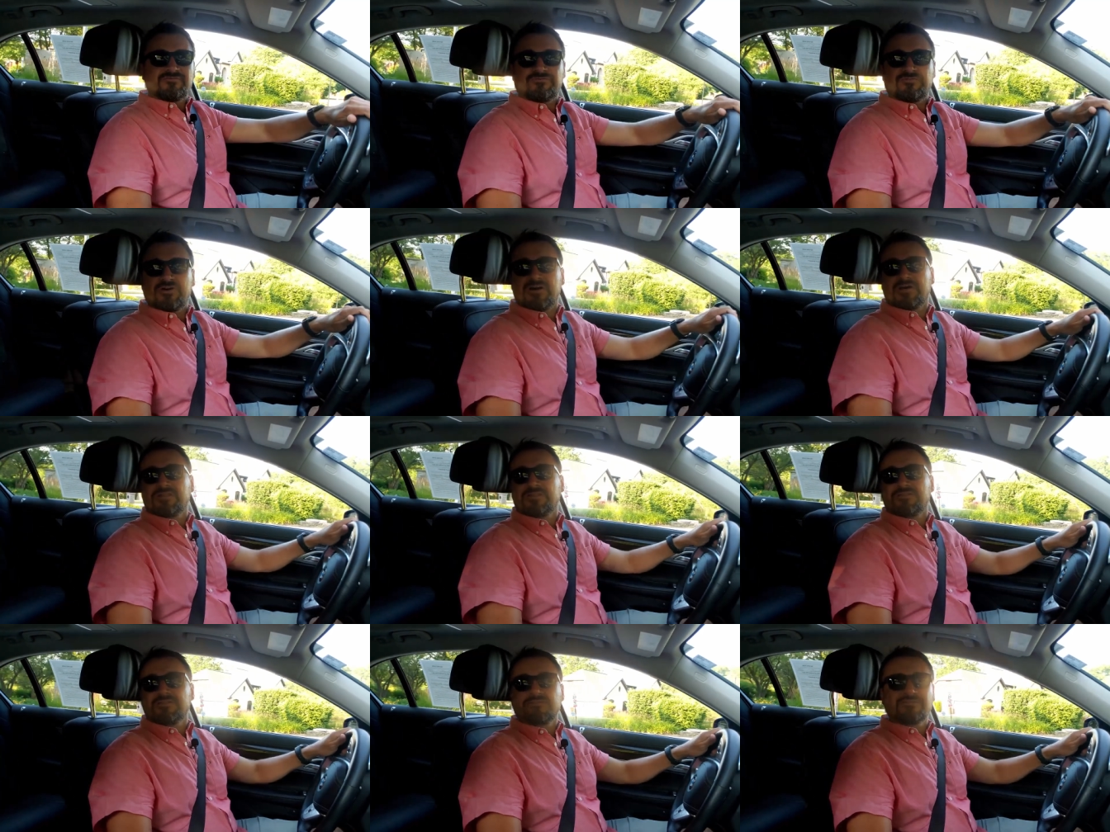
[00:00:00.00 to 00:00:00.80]

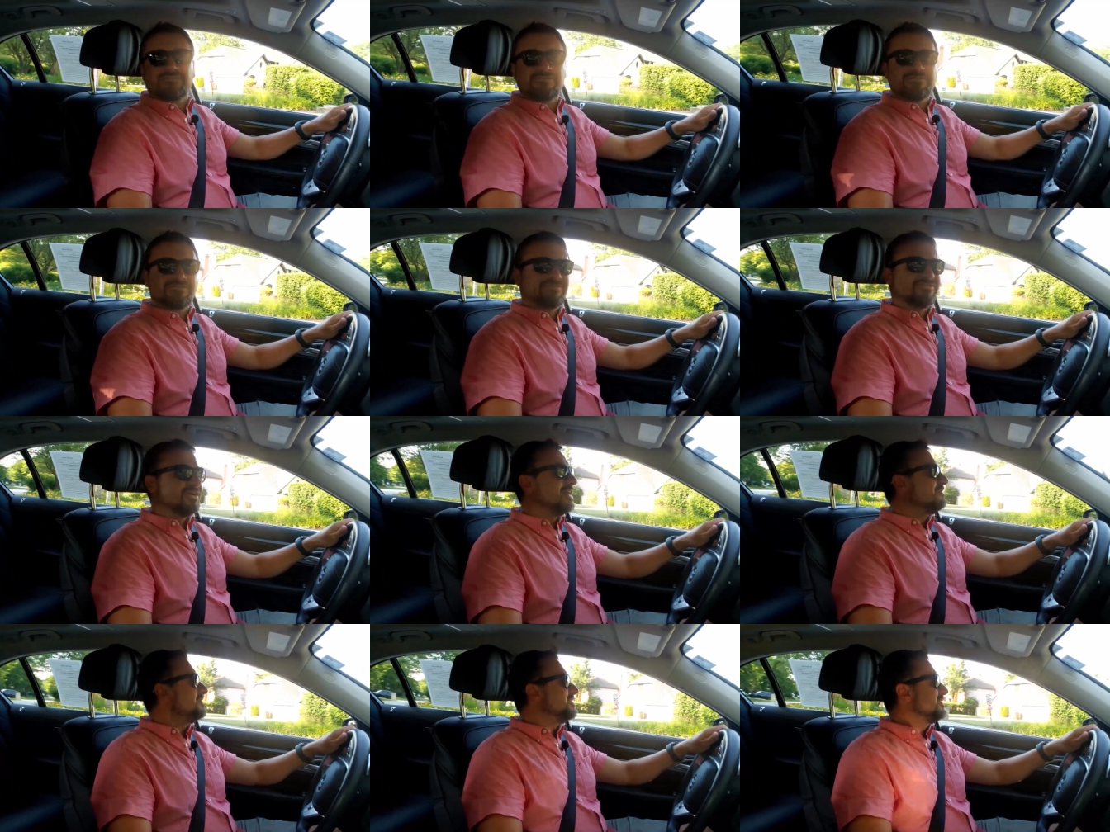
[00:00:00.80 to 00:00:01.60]
fun
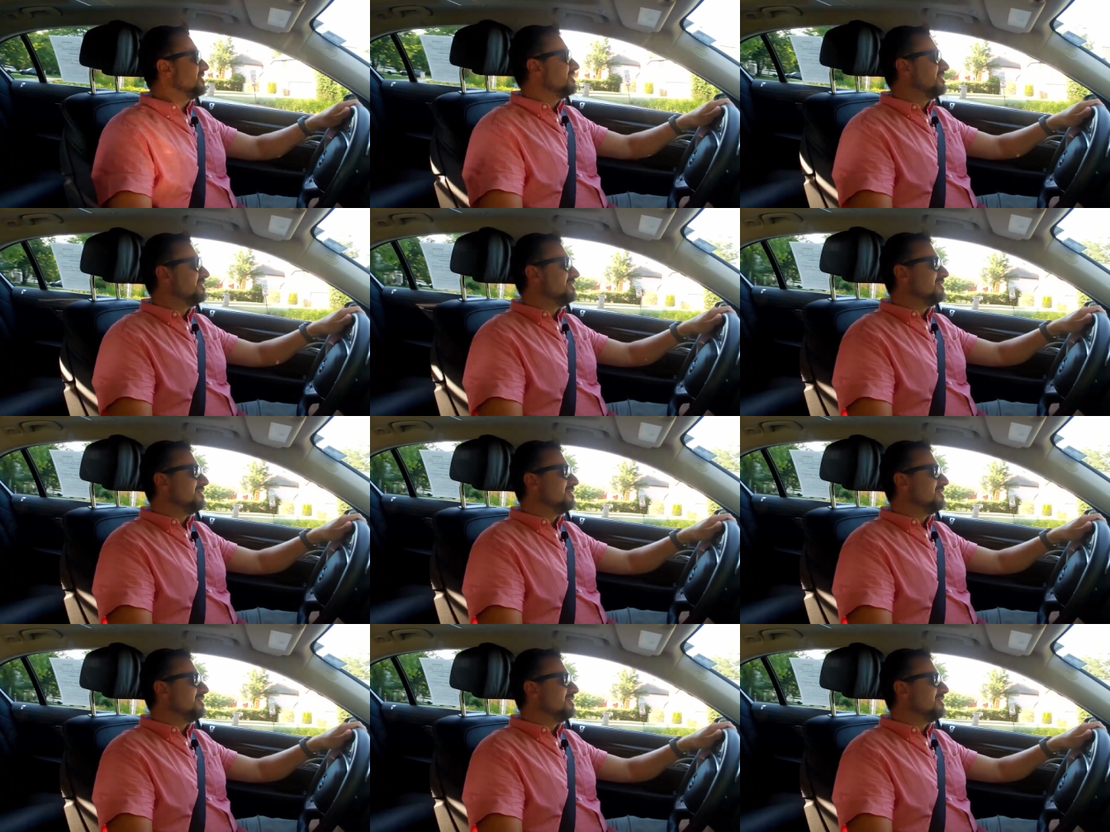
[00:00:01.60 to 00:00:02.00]
driving